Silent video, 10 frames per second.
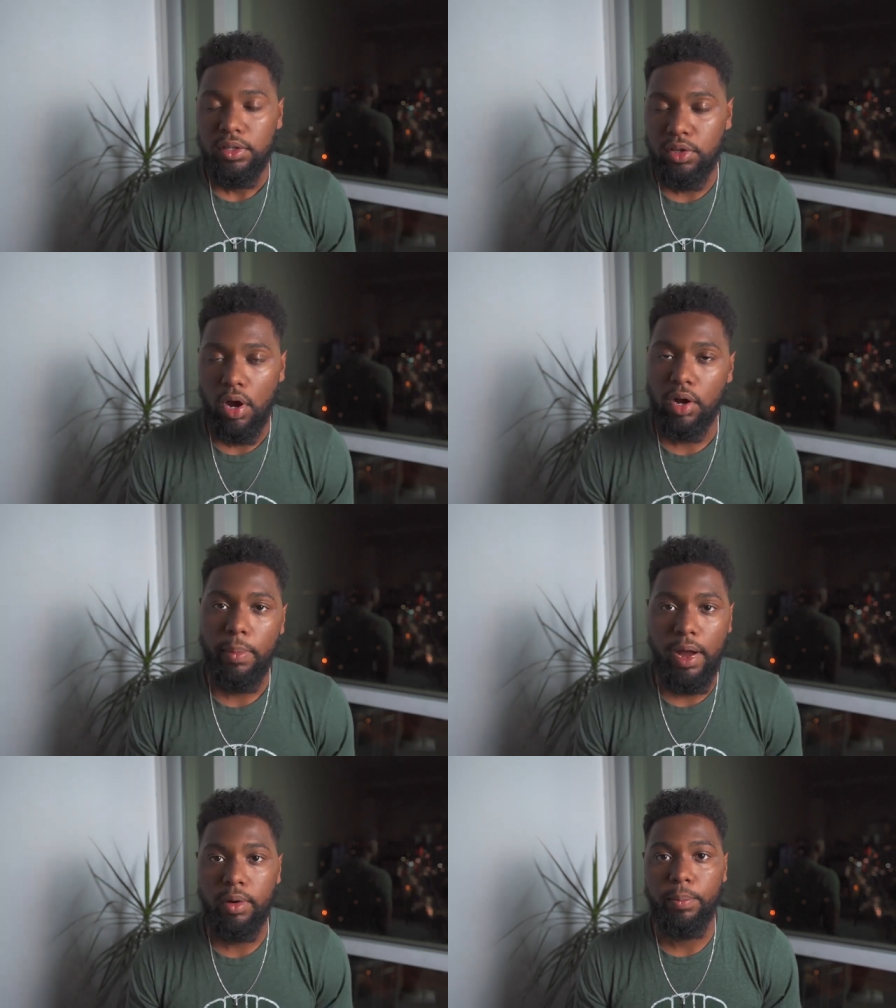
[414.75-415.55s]
to talk
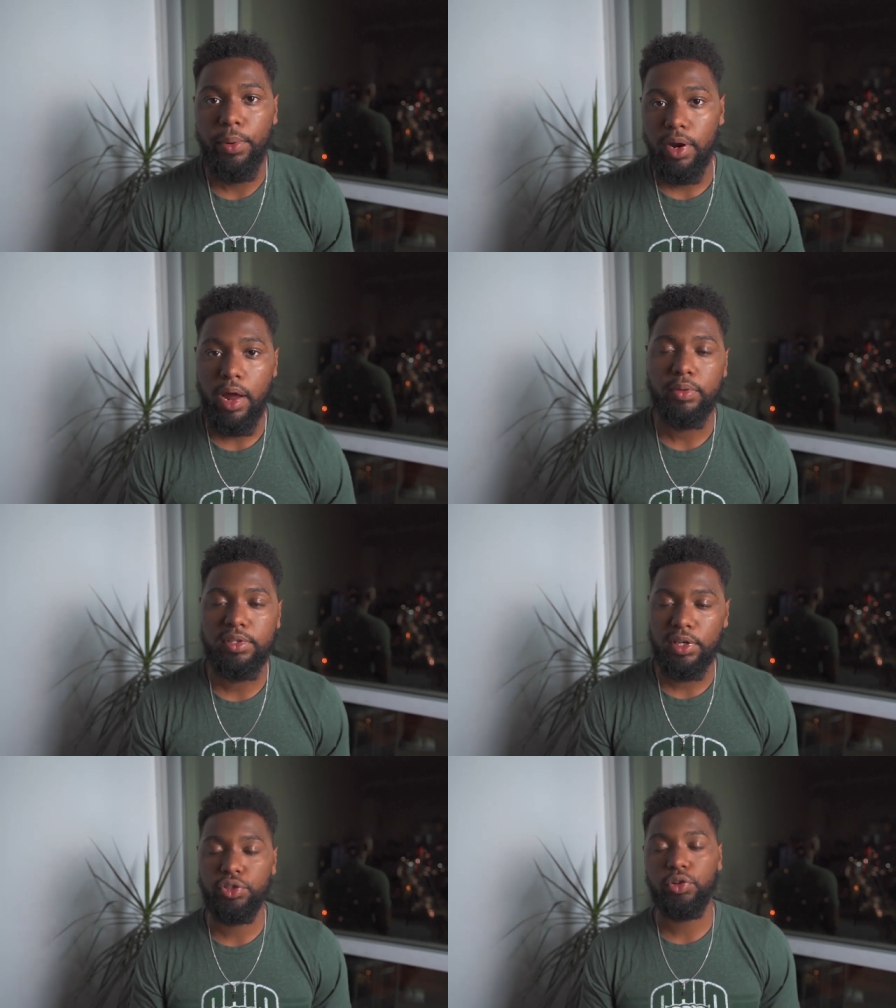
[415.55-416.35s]
about. But I would
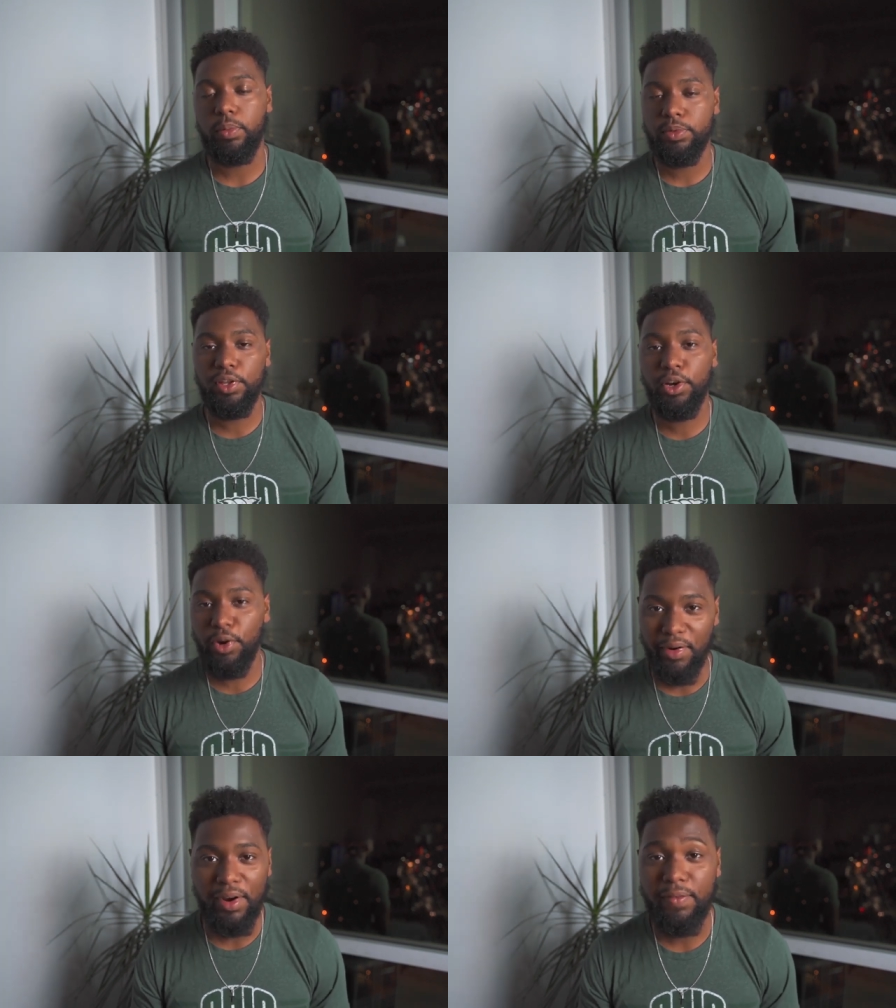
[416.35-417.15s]
say show up to the
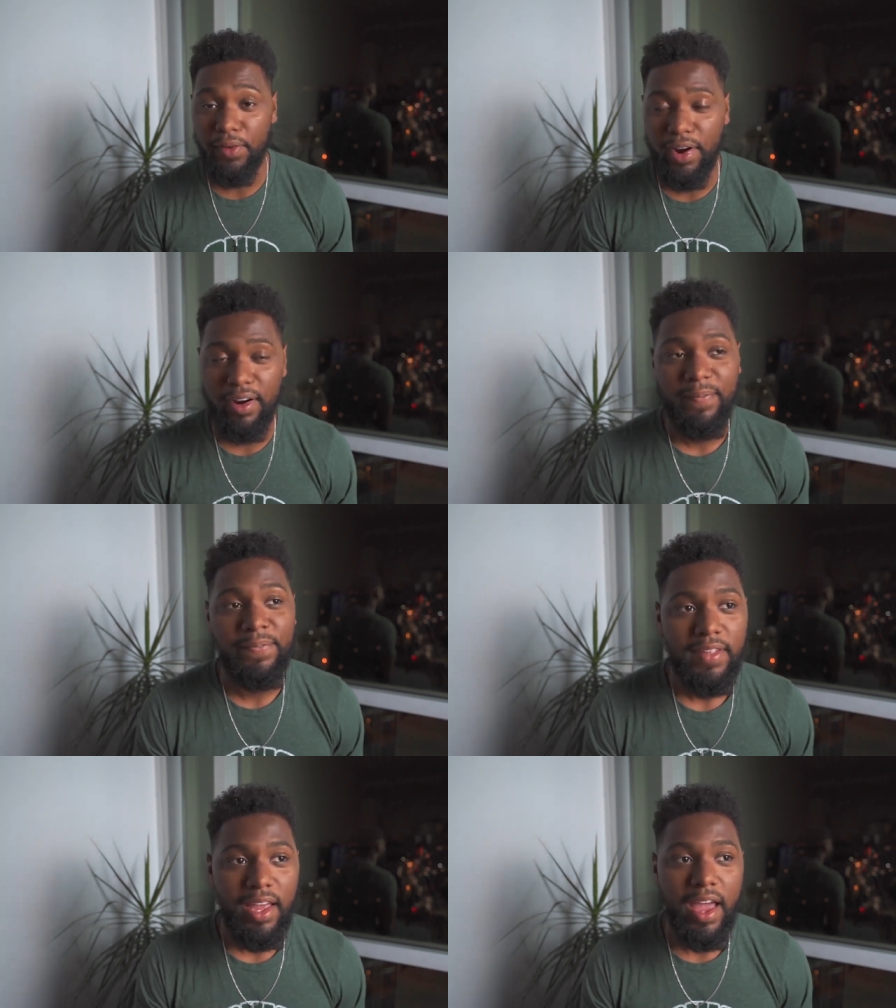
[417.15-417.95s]
career fair.
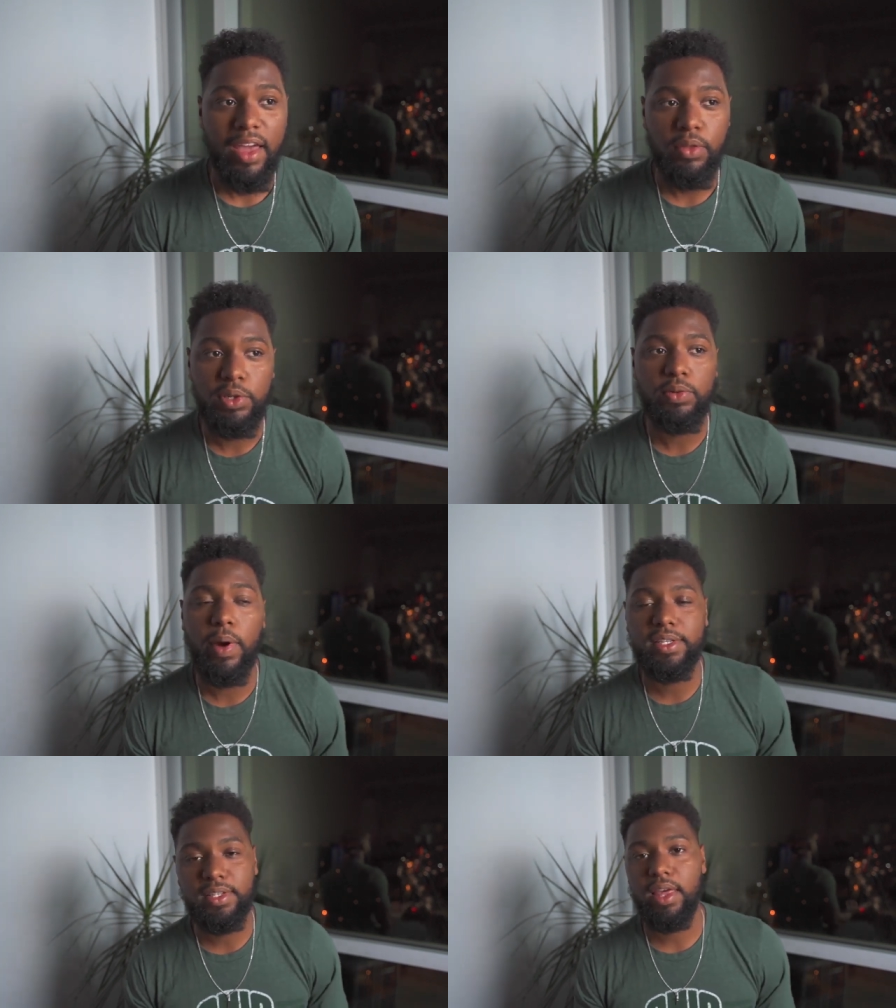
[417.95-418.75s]
And the reason
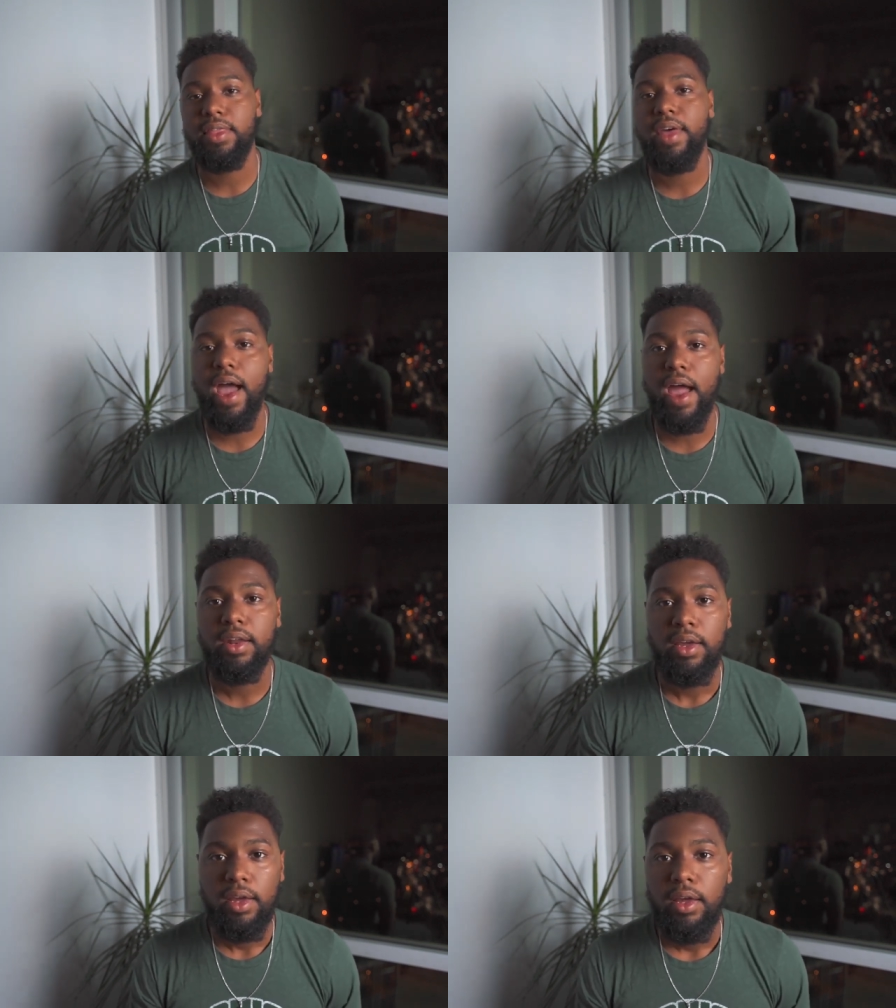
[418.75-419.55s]
why I say
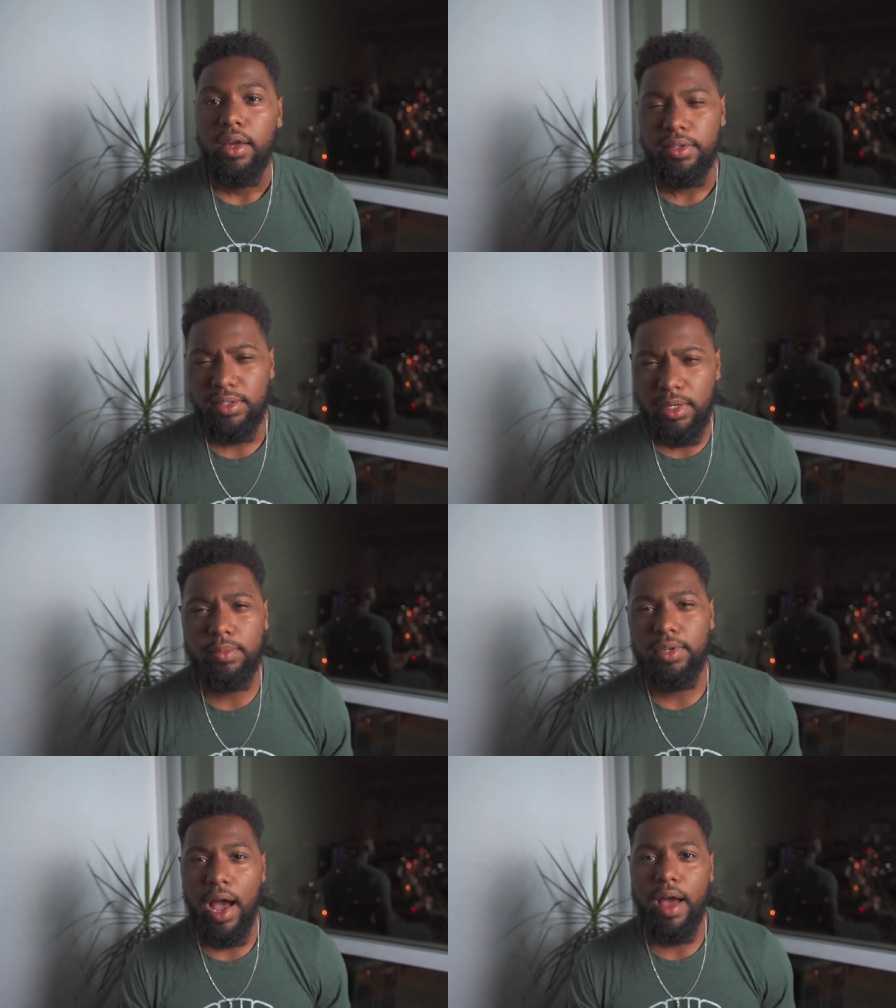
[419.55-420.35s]
that, it seems